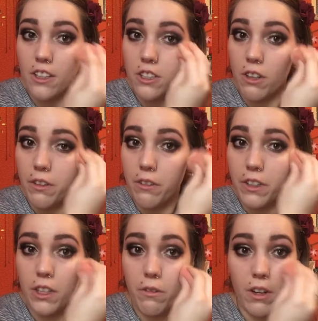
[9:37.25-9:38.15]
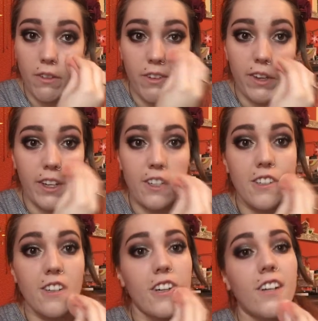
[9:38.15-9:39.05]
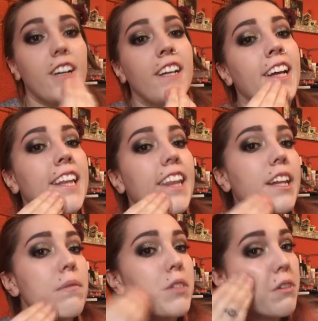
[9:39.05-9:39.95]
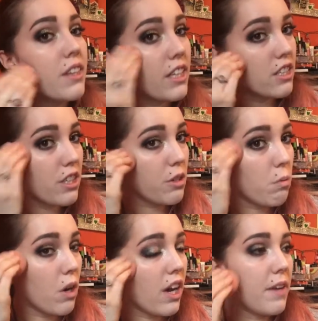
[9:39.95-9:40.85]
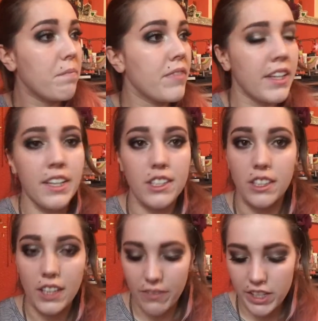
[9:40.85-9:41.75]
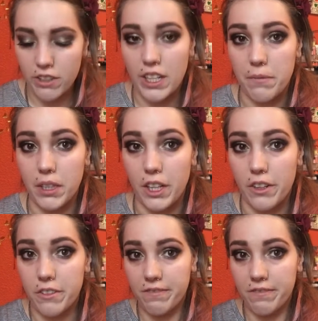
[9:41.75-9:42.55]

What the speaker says: So I really want to be making sure that I'm doing things that you want, so let me know down below.